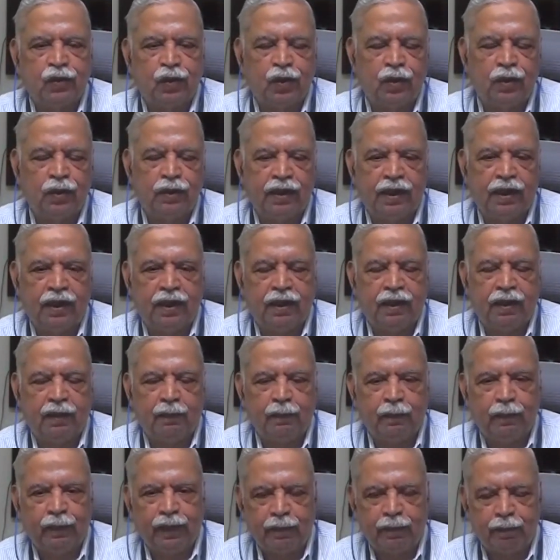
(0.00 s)
So
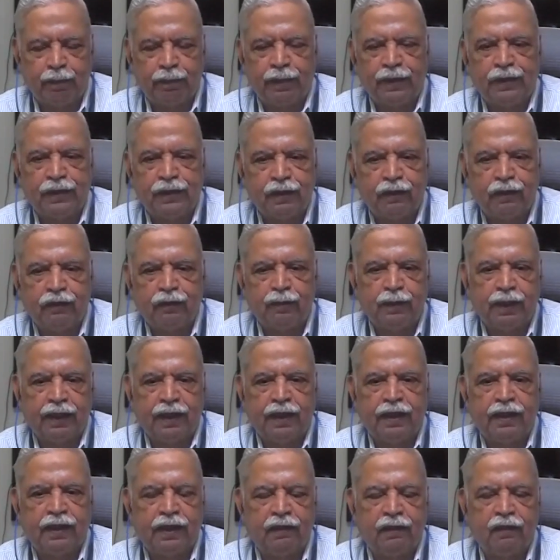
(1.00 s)
the purpose of
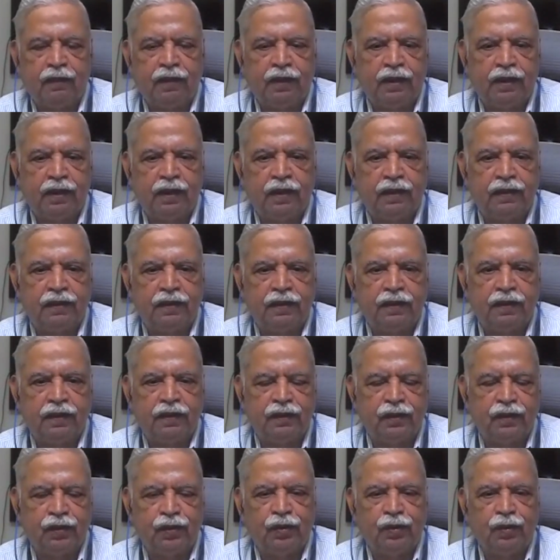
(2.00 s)
mechanical
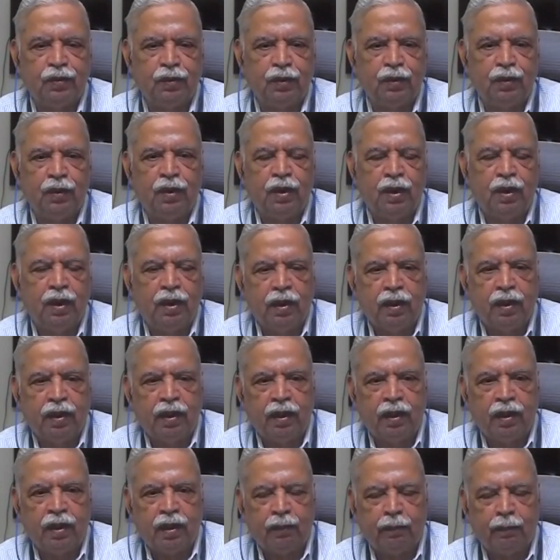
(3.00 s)
ventilation is to
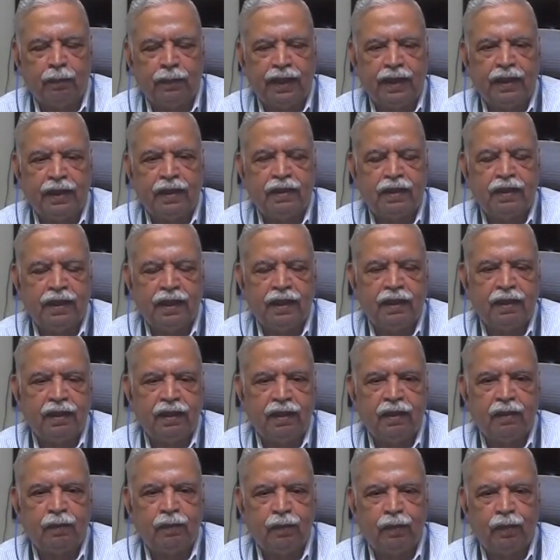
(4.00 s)

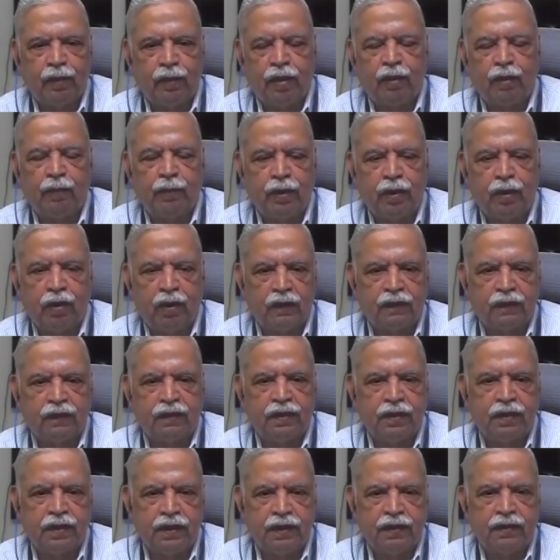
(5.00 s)
maintain proper
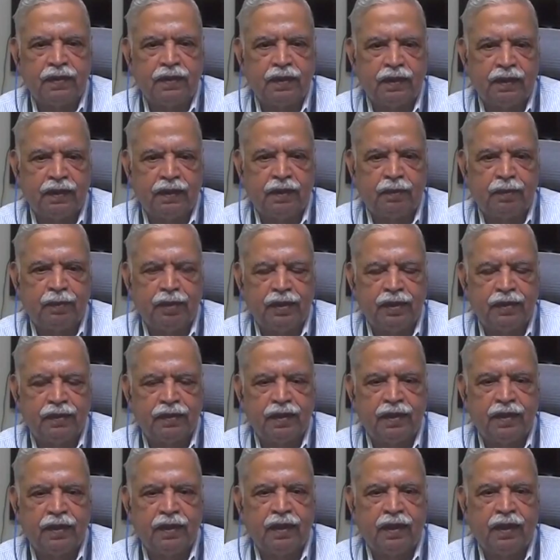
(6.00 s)
oxygenation in the
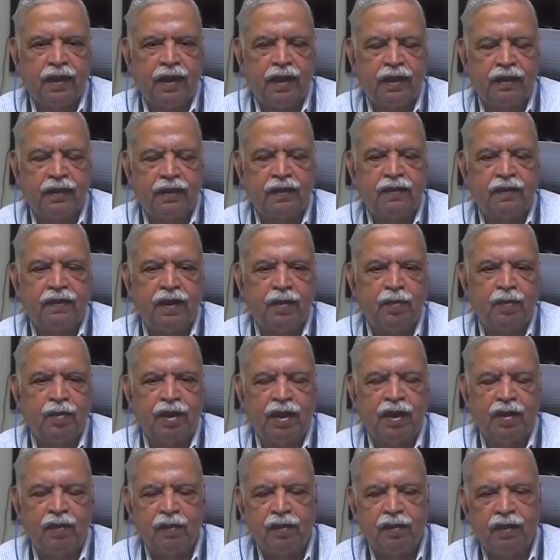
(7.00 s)
patient, at the
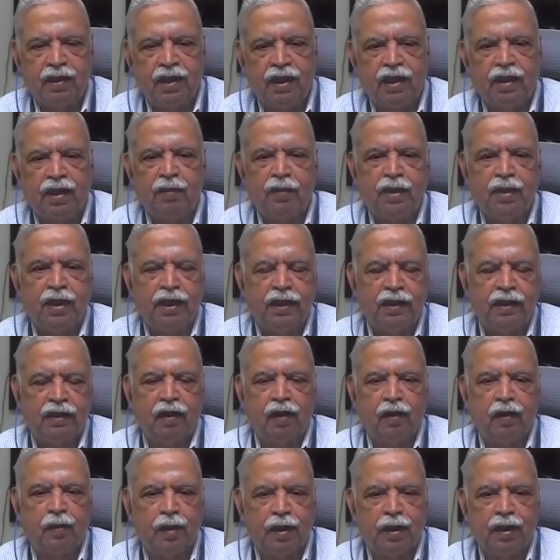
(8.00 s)
same time
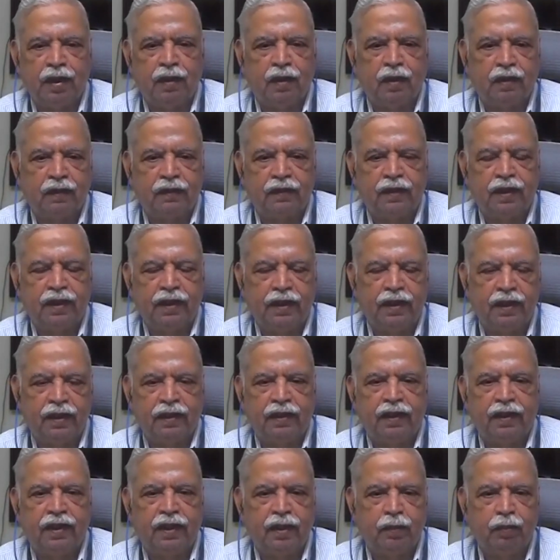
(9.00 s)
eliminate carbon dioxide
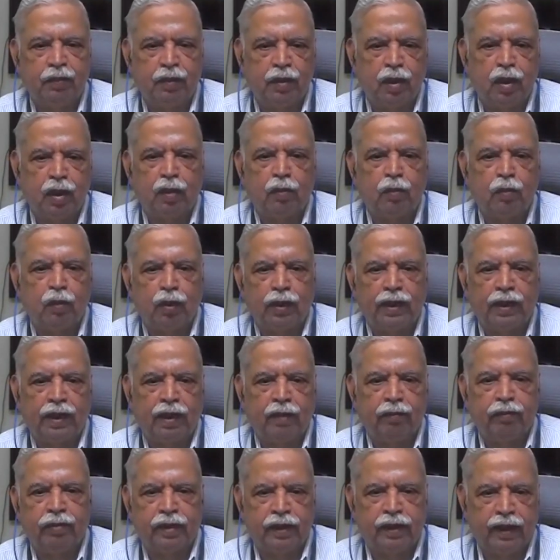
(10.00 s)
and keep
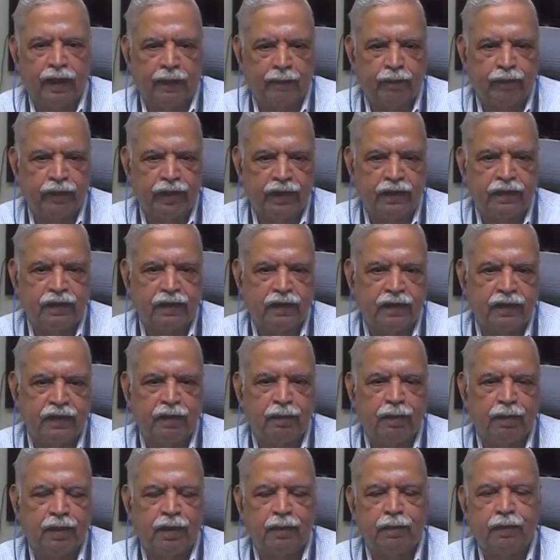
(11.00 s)
normocapnia. This
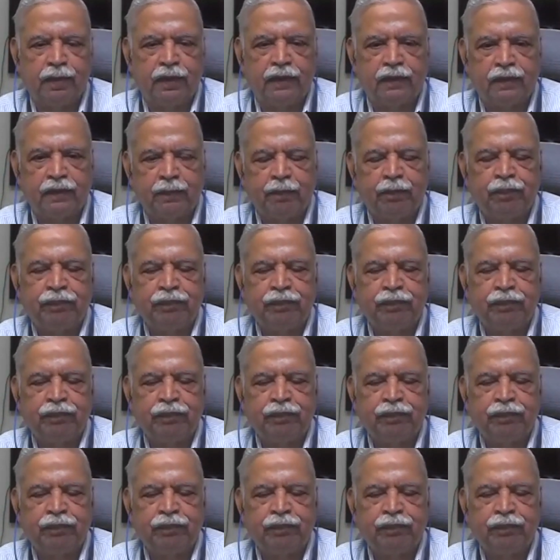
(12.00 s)
is the purpose.